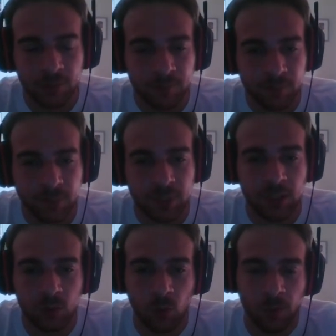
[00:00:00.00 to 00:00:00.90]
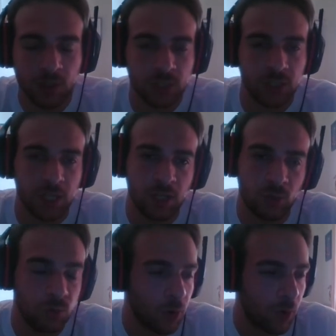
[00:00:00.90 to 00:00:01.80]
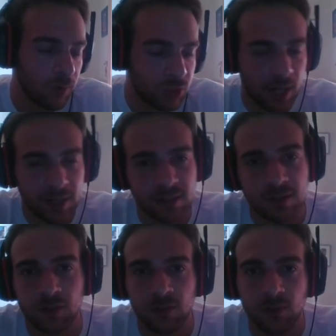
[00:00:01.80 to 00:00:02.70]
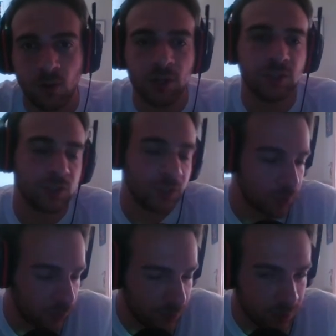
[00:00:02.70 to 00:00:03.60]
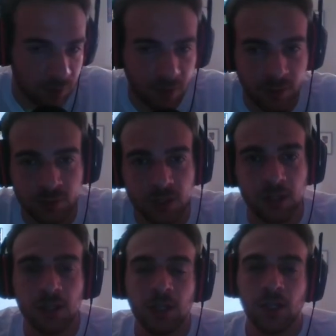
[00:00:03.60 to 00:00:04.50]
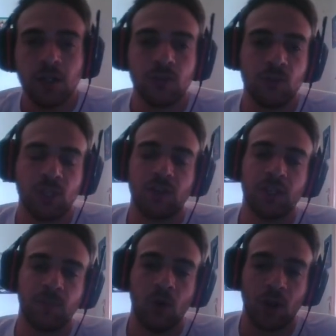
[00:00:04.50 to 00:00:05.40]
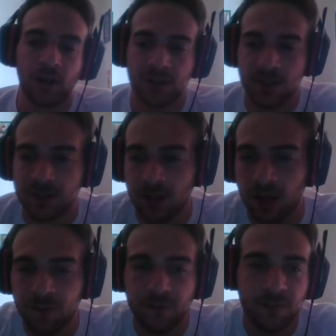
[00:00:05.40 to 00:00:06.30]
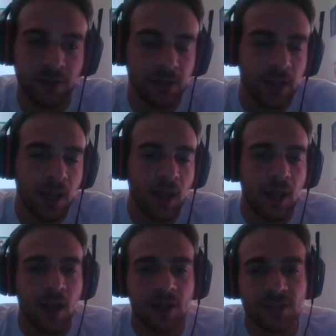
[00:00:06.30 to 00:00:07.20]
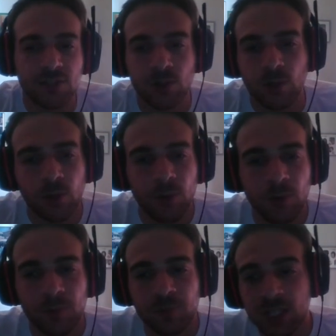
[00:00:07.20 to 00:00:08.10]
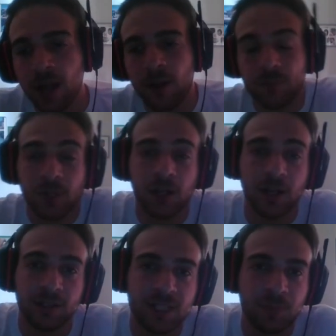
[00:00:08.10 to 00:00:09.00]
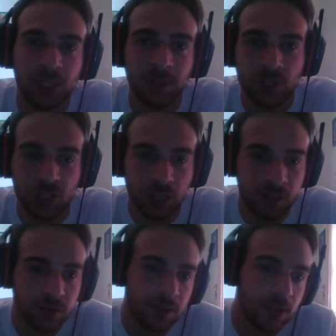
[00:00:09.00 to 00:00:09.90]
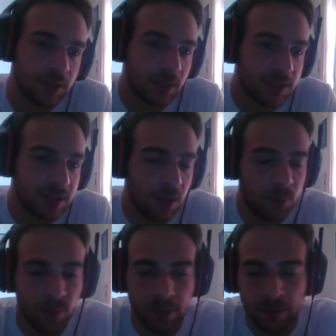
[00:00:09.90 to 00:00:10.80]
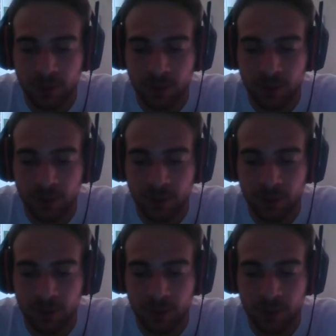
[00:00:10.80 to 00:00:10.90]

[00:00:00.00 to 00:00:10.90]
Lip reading: be too much into your own Chalices of the Void, the Retrofit Foundry to generate blockers and stuff. And so, yeah, that's pretty much it. Next up, you